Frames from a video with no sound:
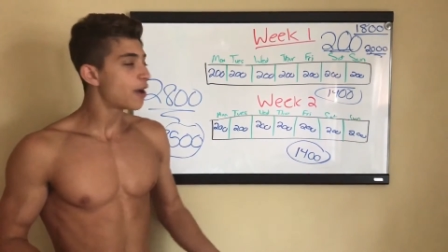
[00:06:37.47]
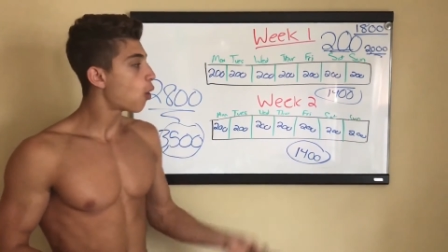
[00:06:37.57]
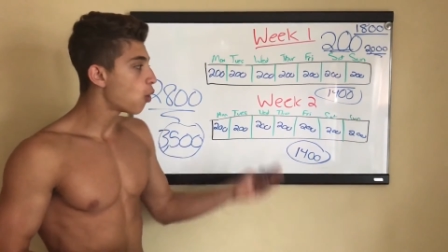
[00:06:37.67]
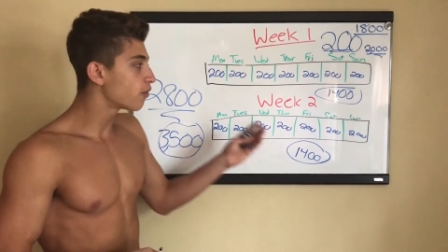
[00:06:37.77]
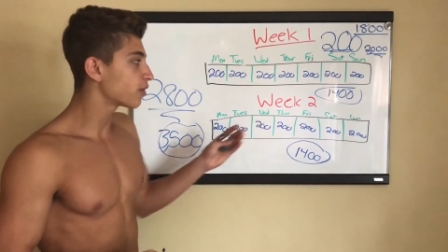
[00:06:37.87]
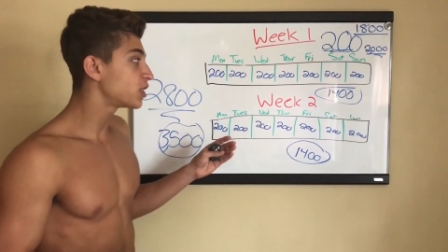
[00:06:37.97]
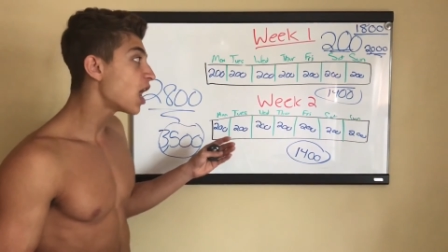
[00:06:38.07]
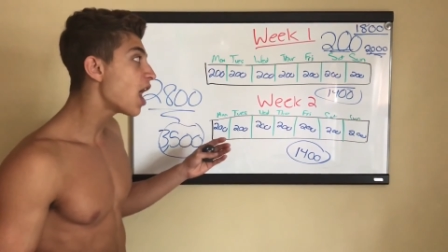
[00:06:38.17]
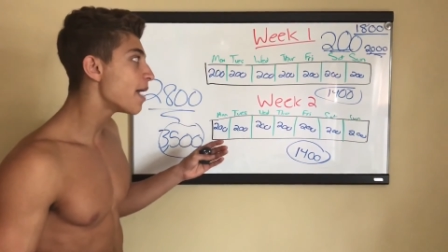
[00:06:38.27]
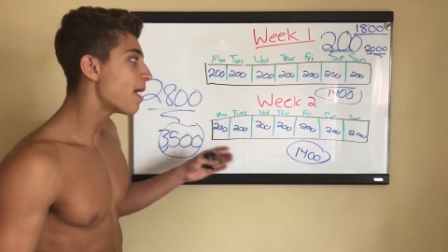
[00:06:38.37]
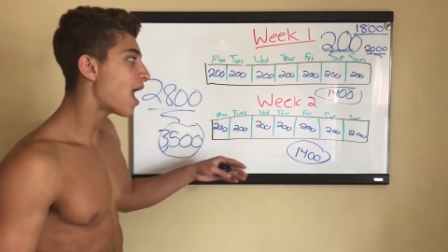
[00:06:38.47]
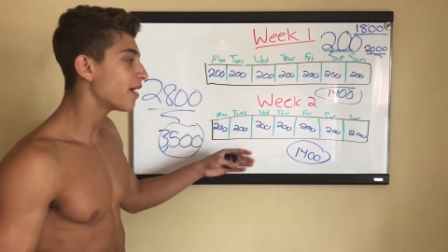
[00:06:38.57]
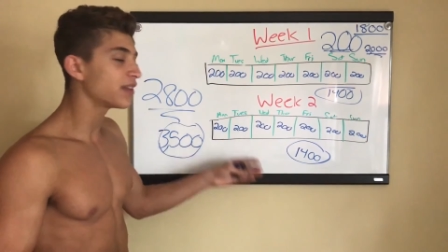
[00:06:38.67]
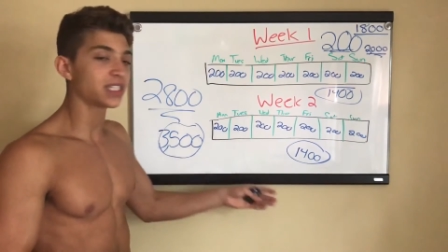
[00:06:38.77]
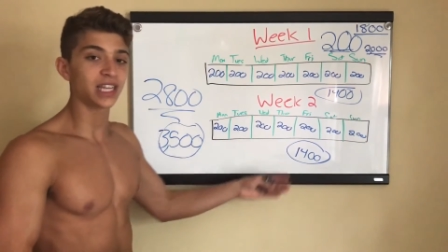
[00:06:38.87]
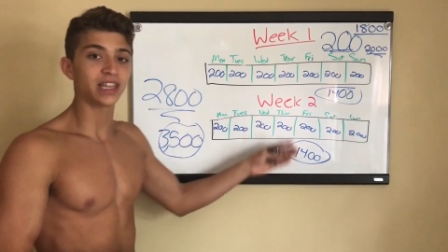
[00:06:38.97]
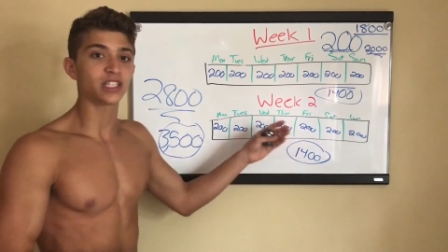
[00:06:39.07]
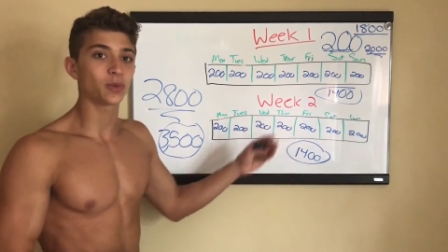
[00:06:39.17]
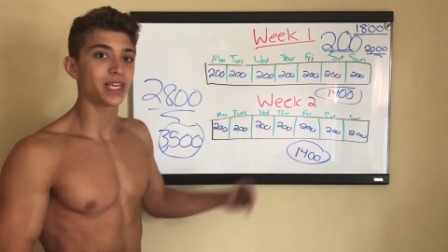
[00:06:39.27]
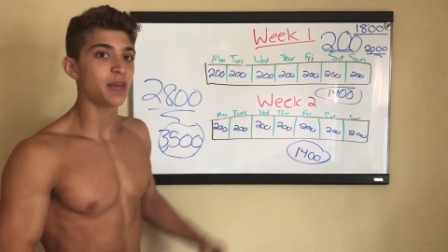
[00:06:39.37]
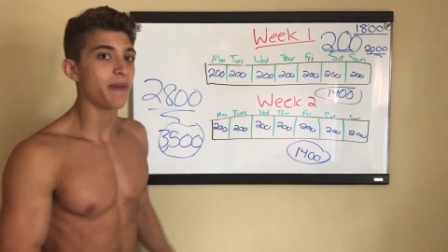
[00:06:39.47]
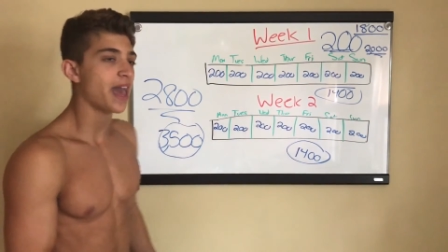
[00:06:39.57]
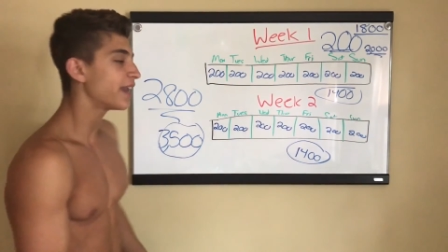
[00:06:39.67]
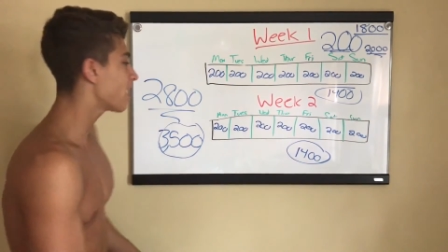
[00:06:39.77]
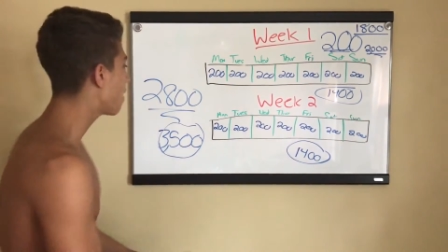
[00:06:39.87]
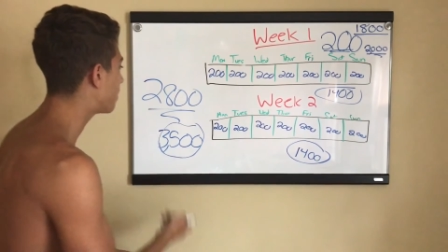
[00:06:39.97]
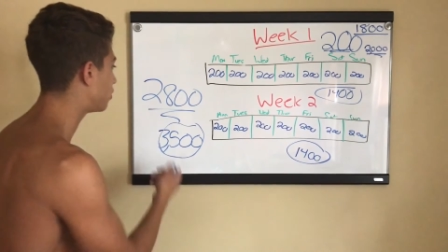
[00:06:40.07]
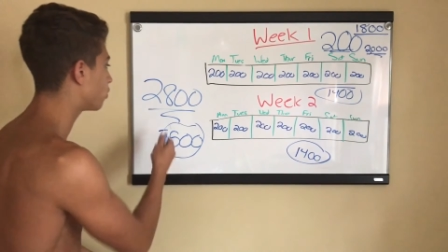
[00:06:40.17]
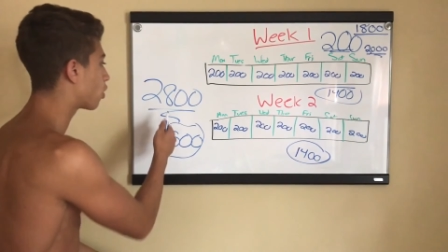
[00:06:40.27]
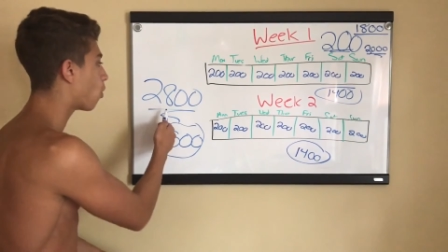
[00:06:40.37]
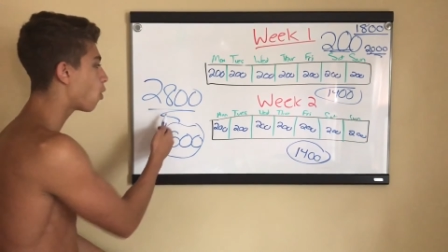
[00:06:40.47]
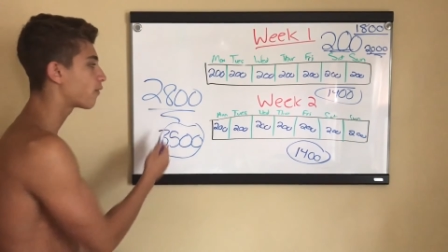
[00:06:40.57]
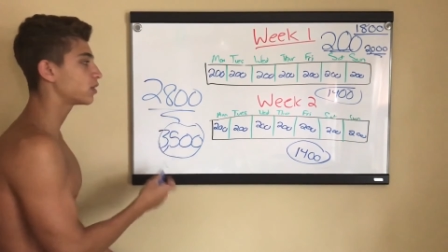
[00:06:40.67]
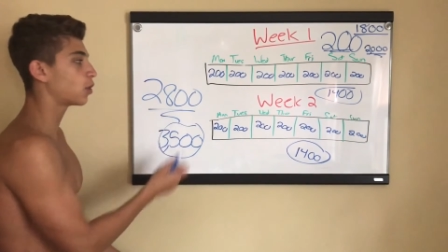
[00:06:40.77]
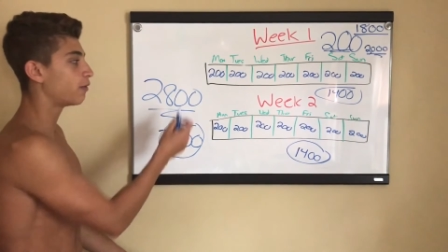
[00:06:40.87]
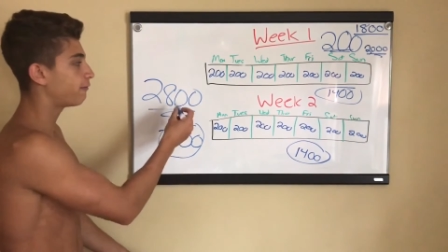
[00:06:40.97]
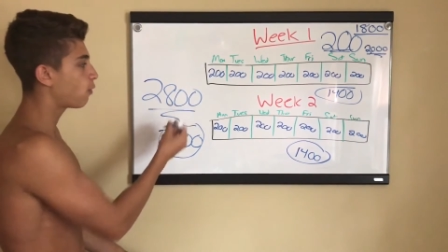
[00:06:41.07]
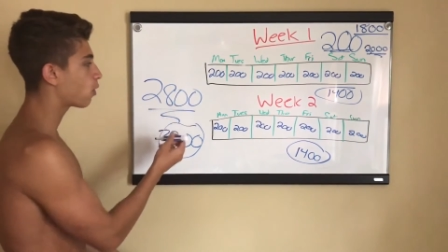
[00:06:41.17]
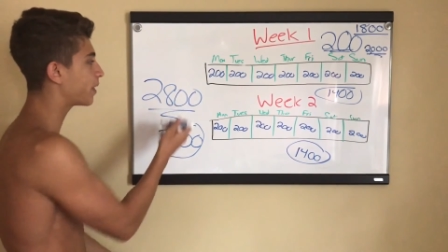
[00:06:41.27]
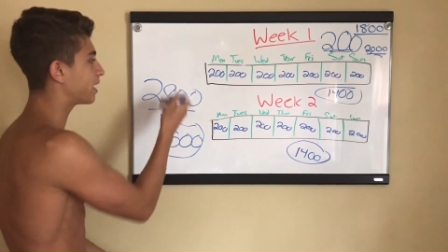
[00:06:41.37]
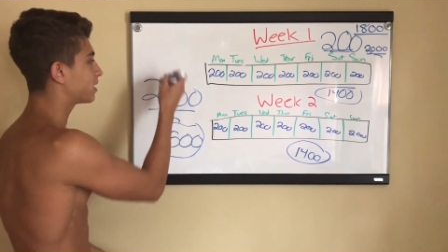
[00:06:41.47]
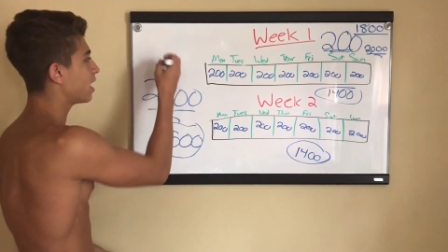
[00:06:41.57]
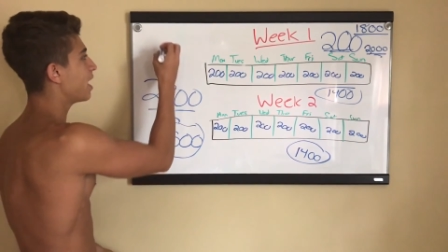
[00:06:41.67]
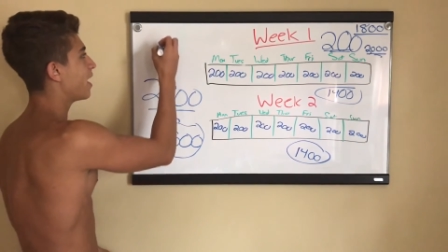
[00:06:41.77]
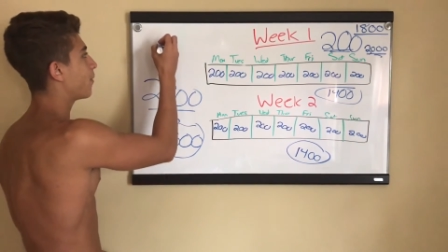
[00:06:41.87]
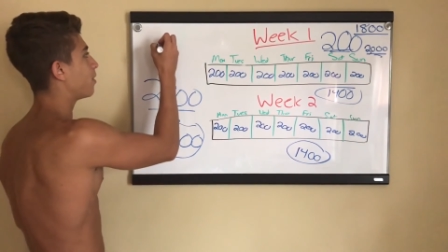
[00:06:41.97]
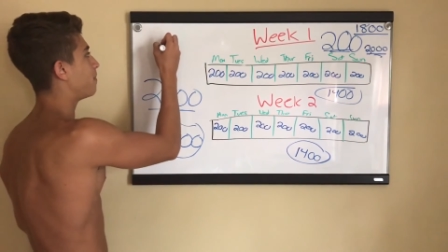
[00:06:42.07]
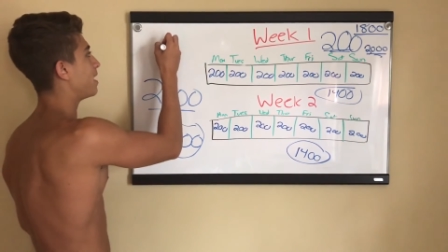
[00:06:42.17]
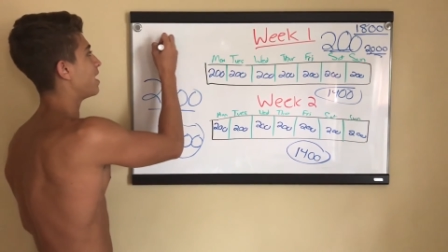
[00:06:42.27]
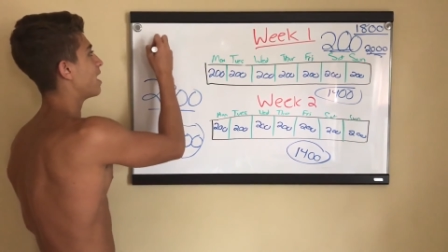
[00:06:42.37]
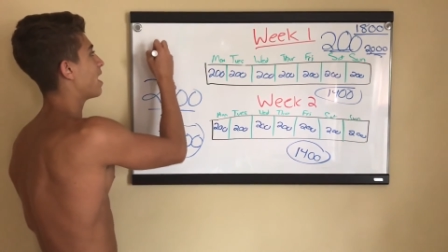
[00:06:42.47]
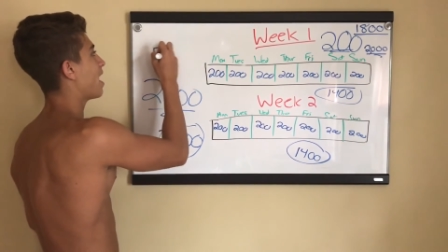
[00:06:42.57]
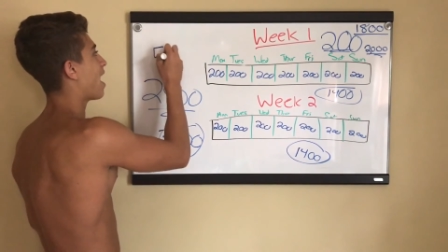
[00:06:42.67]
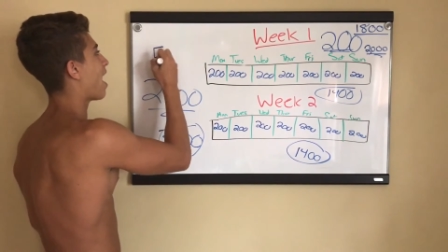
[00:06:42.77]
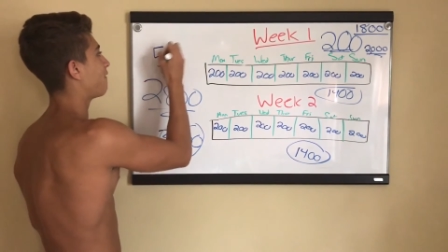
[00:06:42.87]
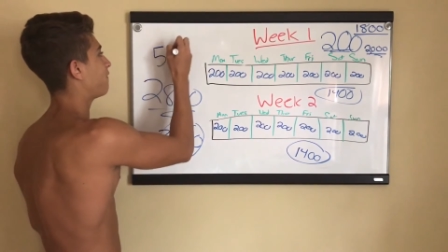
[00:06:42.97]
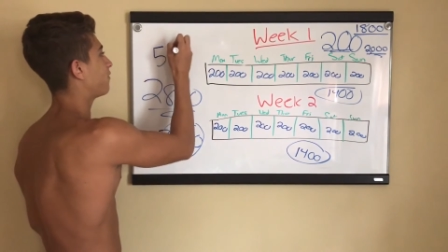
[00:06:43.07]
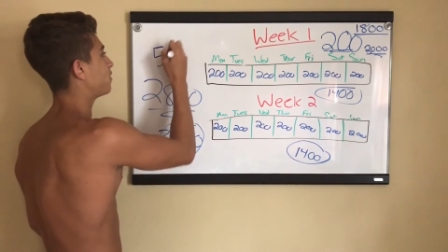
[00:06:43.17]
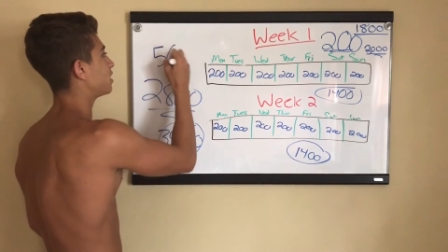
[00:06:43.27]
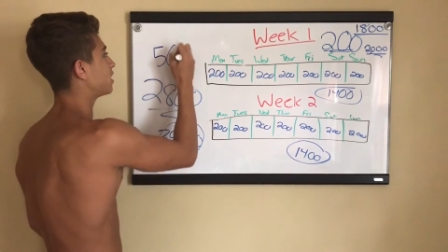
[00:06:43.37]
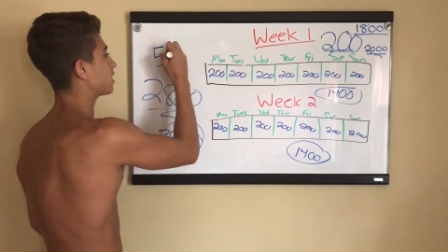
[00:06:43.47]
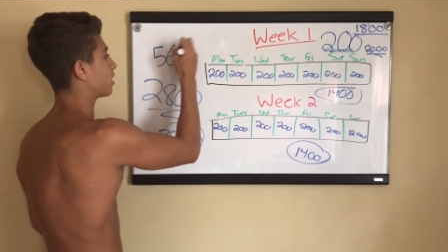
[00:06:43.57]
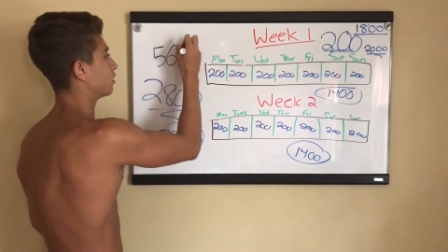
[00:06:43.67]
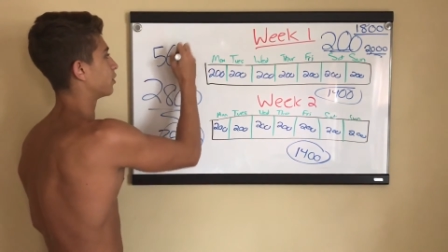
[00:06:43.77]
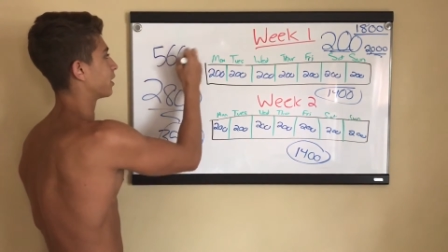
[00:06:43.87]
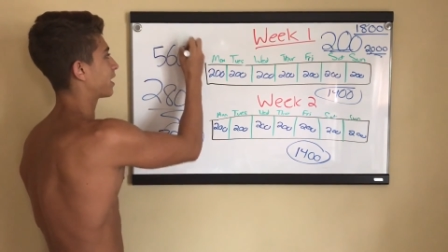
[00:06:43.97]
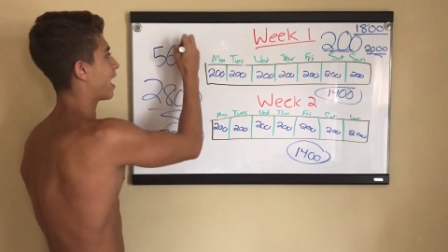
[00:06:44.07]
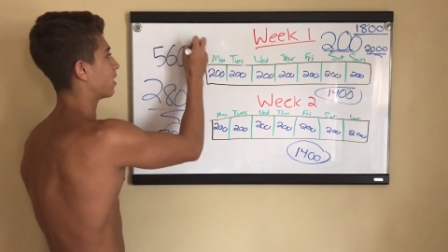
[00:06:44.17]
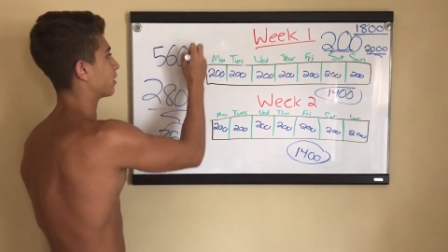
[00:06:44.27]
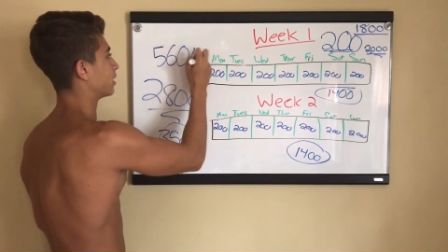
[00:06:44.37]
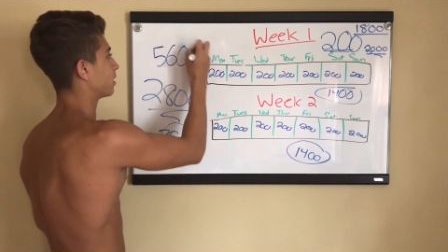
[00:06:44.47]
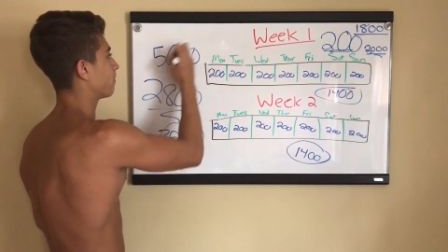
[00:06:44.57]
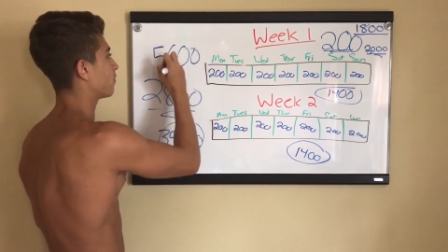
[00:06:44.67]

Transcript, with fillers: And over time, obviously, this would keep adding up and you'd go over. So in four weeks, it would be at fifty-six hundred calories.